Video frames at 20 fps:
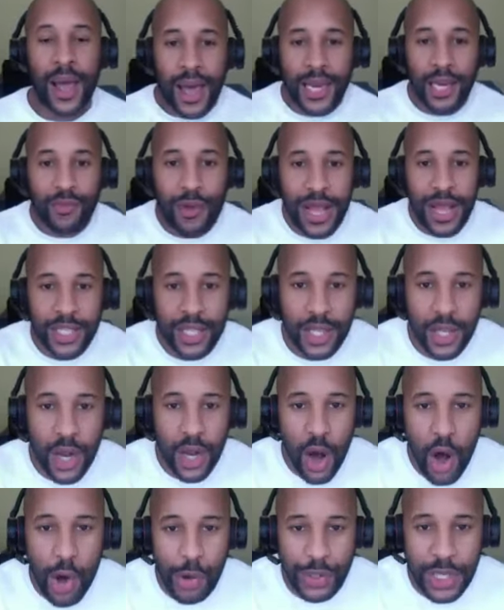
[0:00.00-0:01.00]
And the grandson
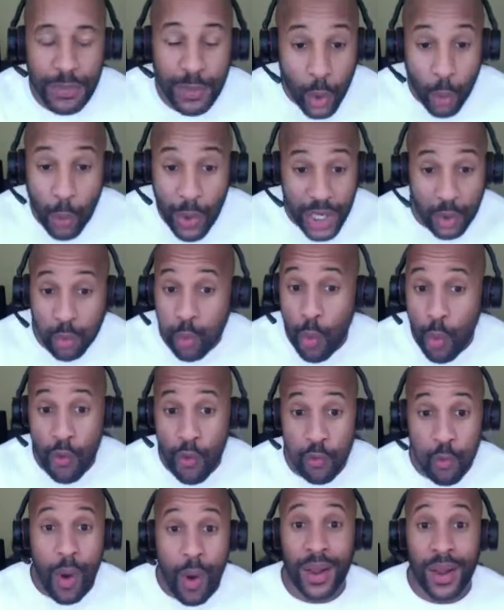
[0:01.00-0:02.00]
asks him, so which
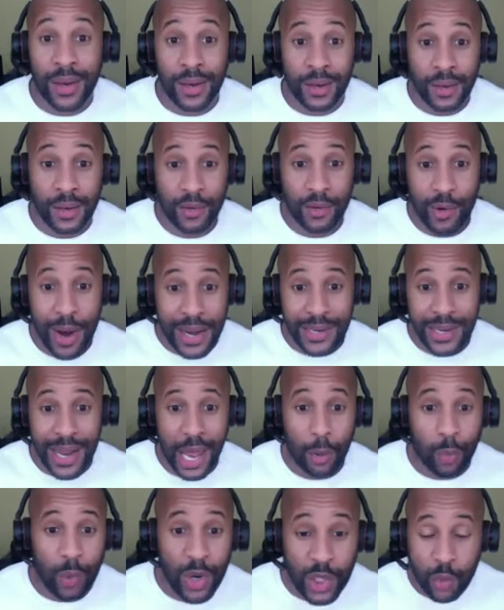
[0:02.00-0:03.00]
wolf won,
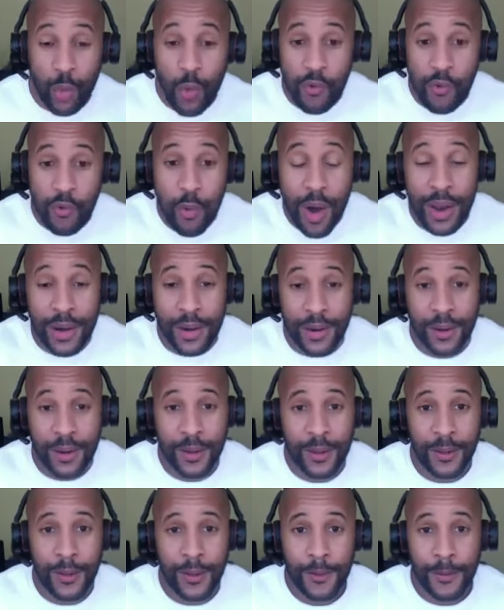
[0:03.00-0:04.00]
granddad? Which wolf won?
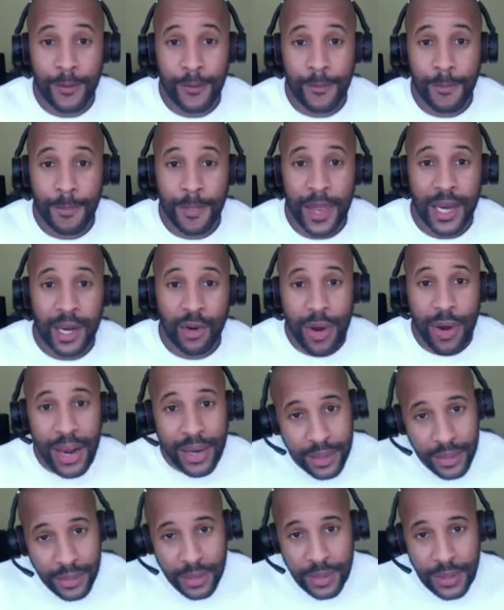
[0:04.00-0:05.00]
And the
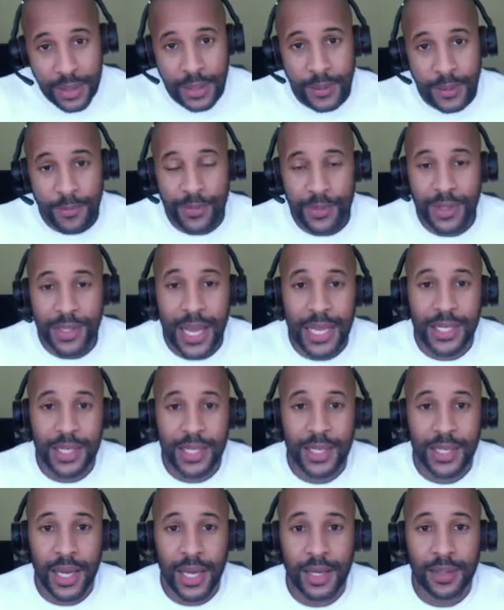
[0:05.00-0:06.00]
granddad
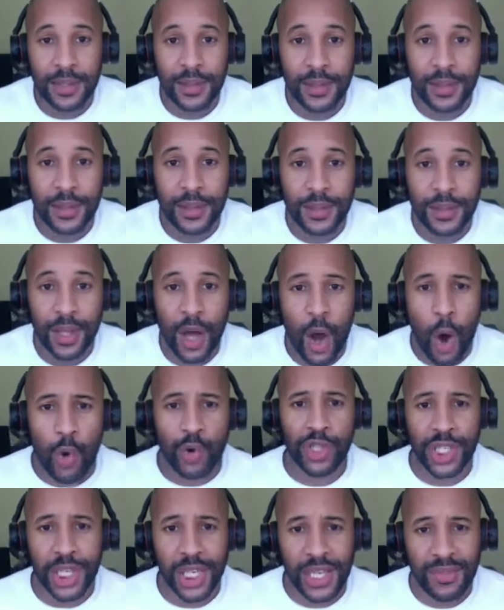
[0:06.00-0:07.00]
said, the
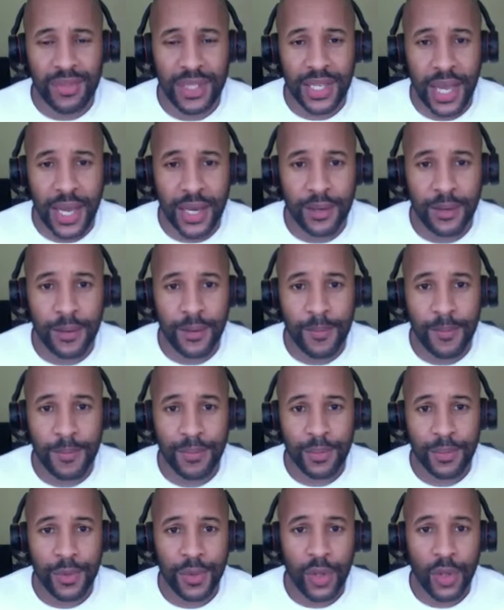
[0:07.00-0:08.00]
old chief said,
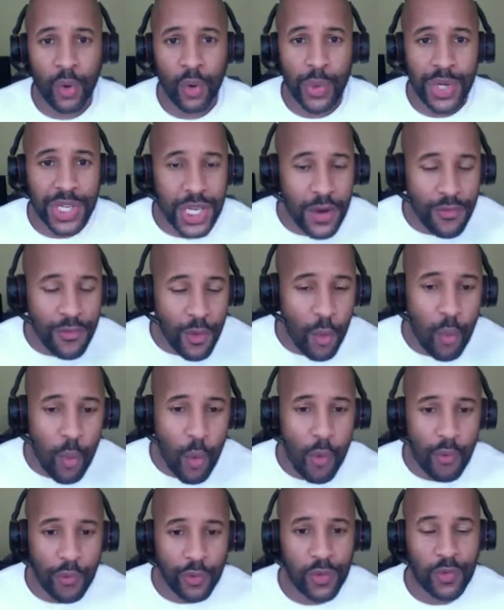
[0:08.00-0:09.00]
whichever
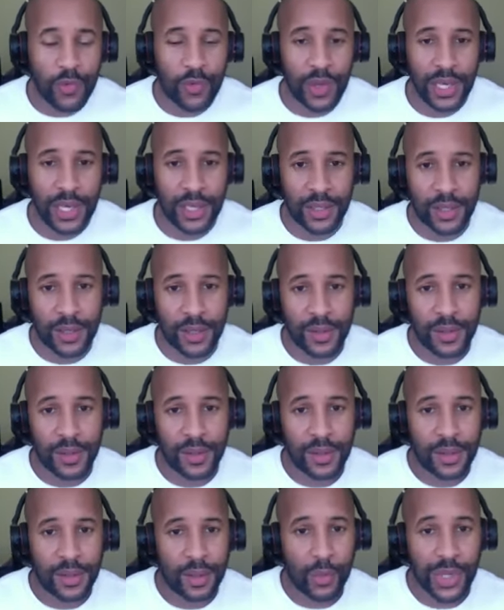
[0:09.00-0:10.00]
wolf you feed,
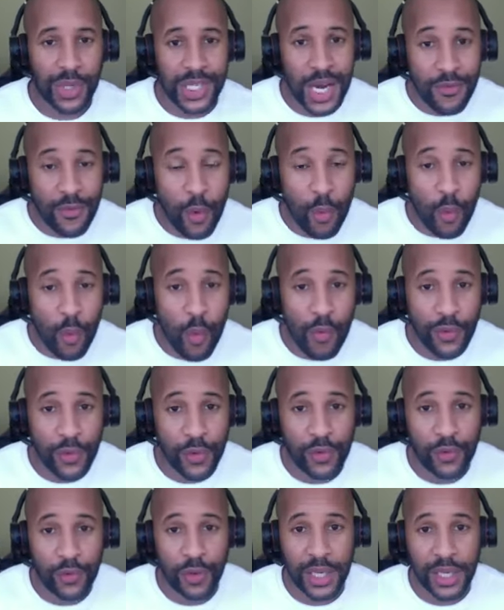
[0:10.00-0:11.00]
whichever wolf
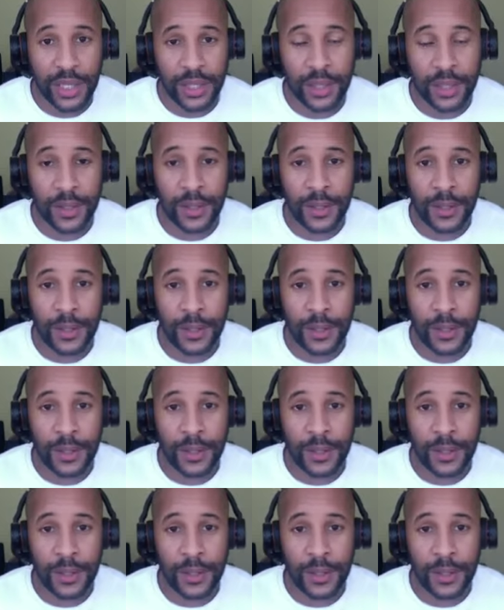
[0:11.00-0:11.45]
you feed.